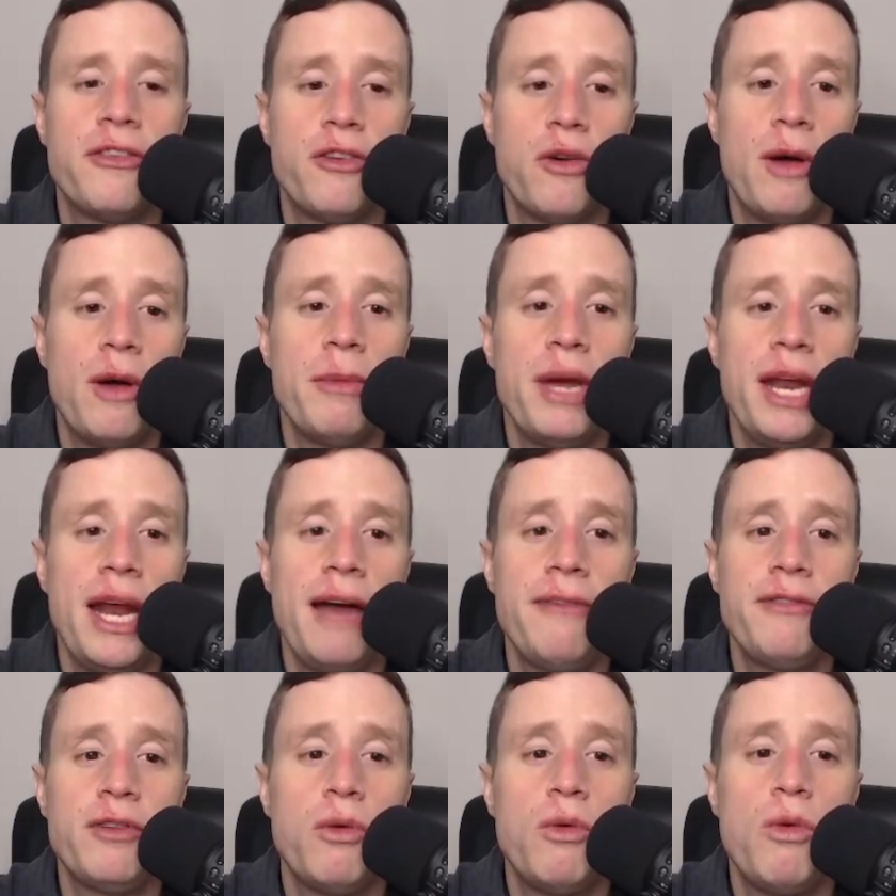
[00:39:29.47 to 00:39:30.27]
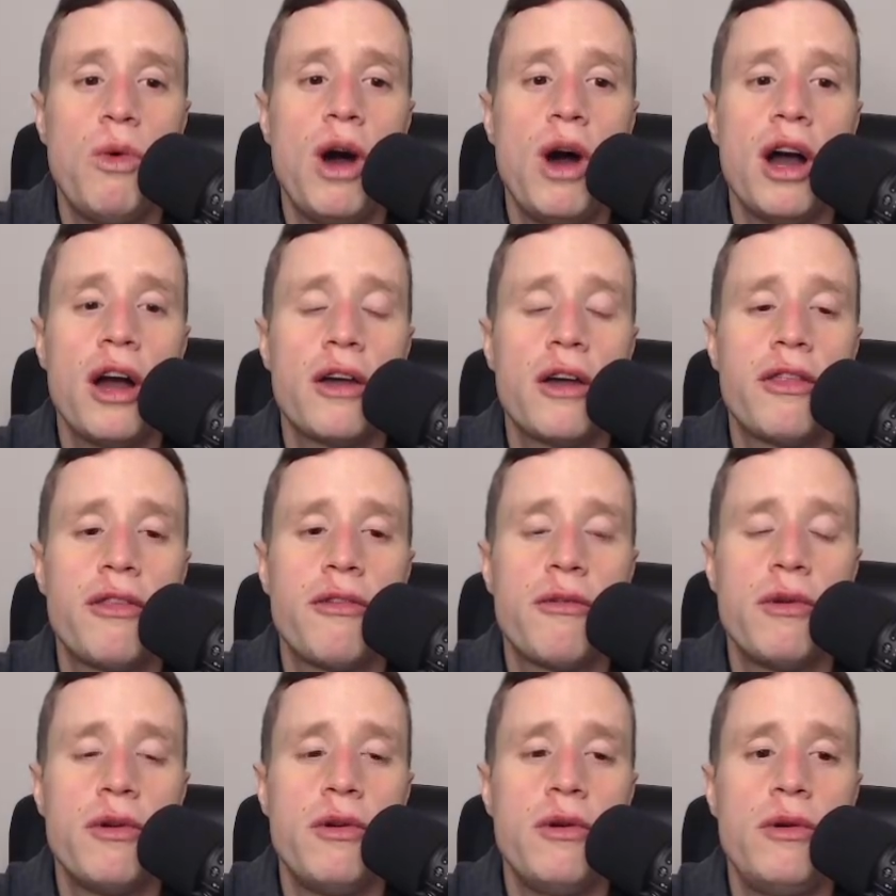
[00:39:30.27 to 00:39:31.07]
So I'm going to have to walk
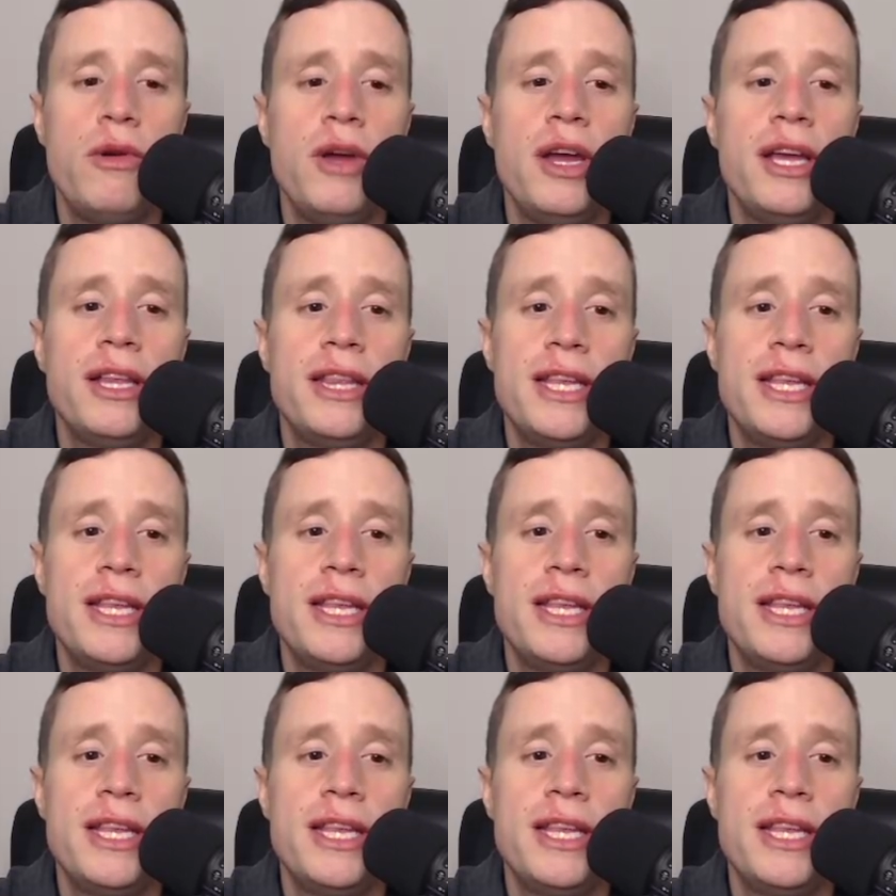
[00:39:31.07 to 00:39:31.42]
through.